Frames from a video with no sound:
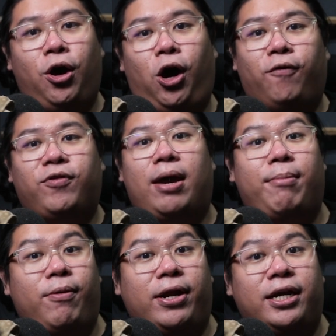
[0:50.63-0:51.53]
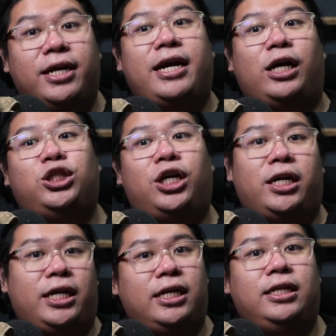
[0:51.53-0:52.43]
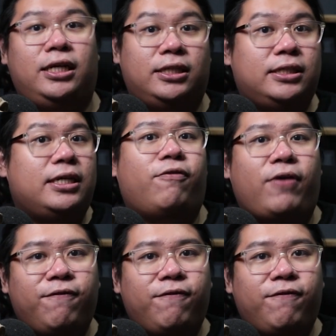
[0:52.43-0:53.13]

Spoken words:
of Kamen Rider Gotchard in itself.